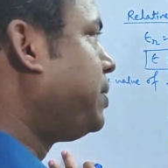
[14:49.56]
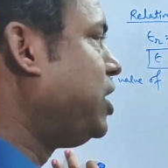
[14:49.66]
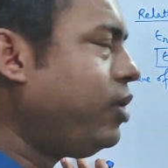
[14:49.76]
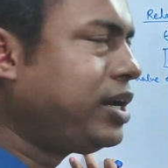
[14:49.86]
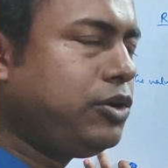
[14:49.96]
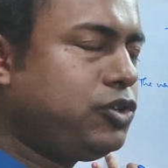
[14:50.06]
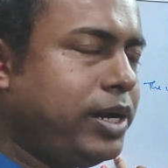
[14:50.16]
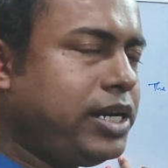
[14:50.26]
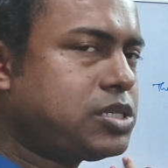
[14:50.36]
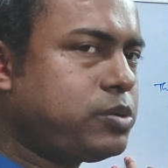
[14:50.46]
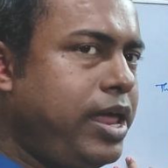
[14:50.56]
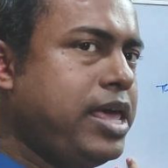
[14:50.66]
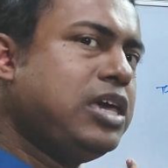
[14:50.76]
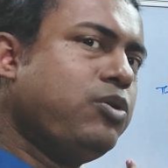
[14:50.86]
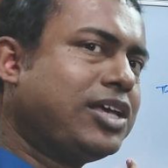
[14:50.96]
of Q1 Q2 by d
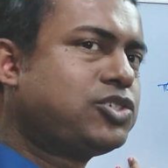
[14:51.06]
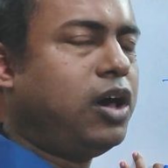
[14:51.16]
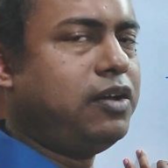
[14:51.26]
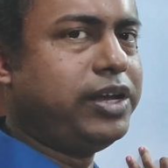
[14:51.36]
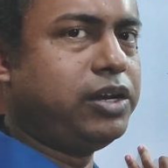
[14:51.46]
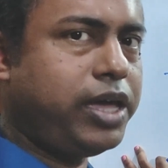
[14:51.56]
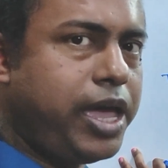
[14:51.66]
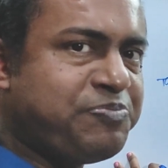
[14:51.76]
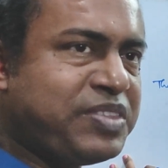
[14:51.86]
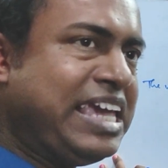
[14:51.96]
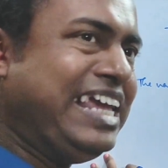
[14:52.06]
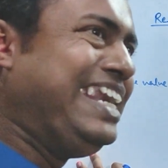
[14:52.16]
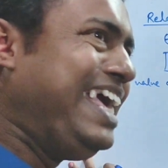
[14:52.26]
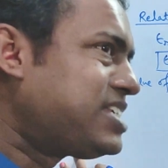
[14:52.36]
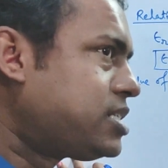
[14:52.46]
square, you can solve it. Okay,
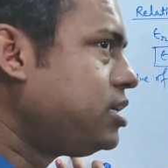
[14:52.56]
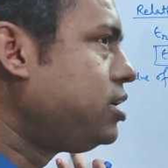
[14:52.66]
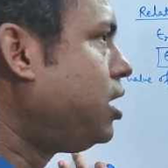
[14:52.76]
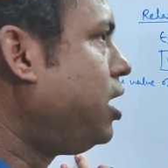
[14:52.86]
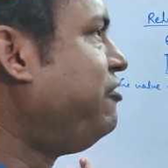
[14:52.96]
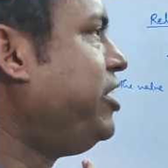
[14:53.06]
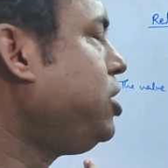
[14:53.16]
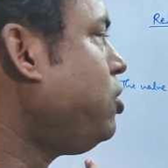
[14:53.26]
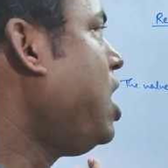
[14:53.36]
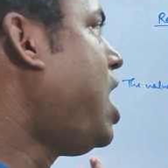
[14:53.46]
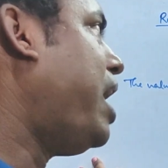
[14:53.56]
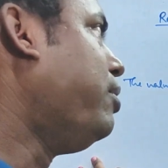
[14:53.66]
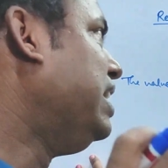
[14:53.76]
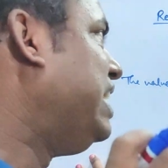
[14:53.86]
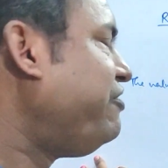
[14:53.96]
in next video I
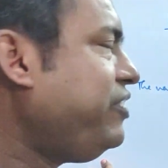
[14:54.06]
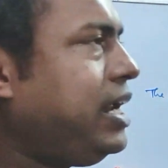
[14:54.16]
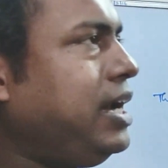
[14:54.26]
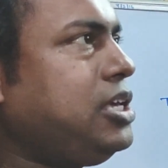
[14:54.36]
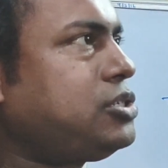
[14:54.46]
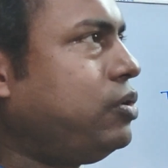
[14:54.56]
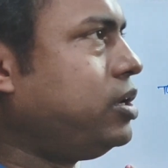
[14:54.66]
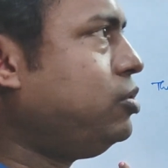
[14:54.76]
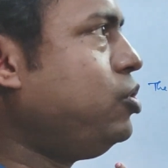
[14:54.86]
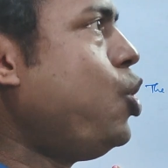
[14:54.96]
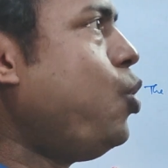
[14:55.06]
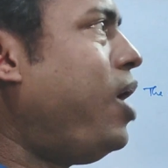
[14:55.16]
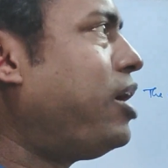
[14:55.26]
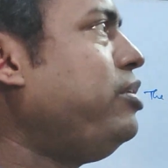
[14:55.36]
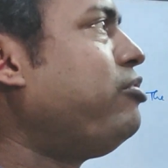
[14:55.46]
will definitely show you
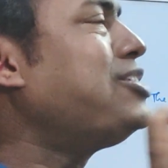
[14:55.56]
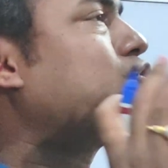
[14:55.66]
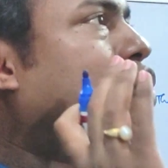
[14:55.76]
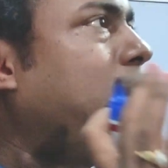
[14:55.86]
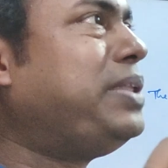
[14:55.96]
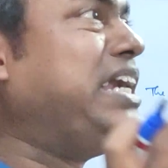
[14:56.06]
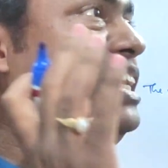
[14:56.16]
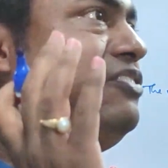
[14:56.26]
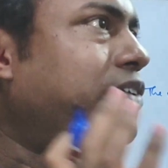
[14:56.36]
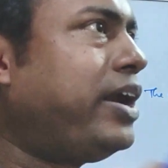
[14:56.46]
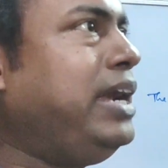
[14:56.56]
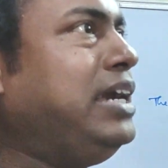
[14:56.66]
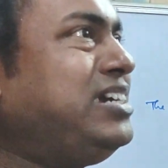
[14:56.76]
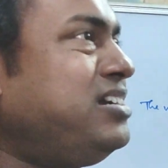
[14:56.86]
what way you can solve the different